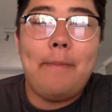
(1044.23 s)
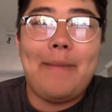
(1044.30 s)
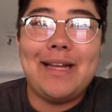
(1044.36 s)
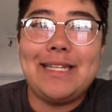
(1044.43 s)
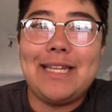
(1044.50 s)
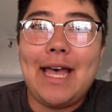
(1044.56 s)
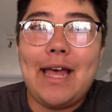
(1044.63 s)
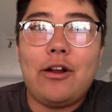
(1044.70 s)
My
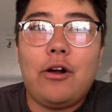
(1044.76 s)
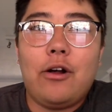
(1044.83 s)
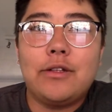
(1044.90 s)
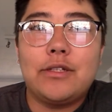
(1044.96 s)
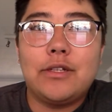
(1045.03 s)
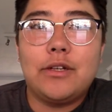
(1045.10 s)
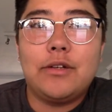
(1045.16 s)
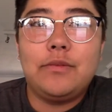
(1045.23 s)
dad
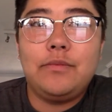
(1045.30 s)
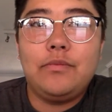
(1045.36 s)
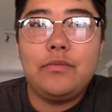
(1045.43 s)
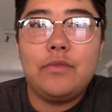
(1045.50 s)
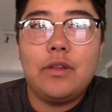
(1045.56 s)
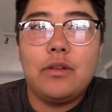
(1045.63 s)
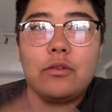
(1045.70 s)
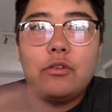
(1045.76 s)
also
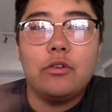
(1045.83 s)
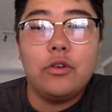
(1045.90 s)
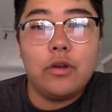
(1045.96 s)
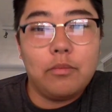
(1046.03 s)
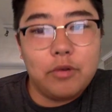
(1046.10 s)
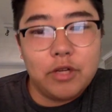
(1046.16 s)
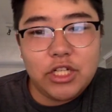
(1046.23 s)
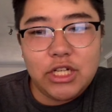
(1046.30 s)
grew to
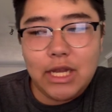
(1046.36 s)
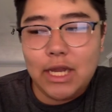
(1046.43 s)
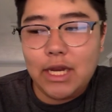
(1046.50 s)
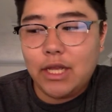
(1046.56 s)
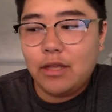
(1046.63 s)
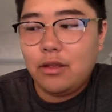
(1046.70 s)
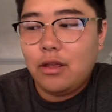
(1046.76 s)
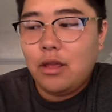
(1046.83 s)
appreciate
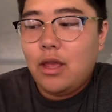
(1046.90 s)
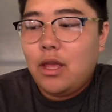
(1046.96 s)
it.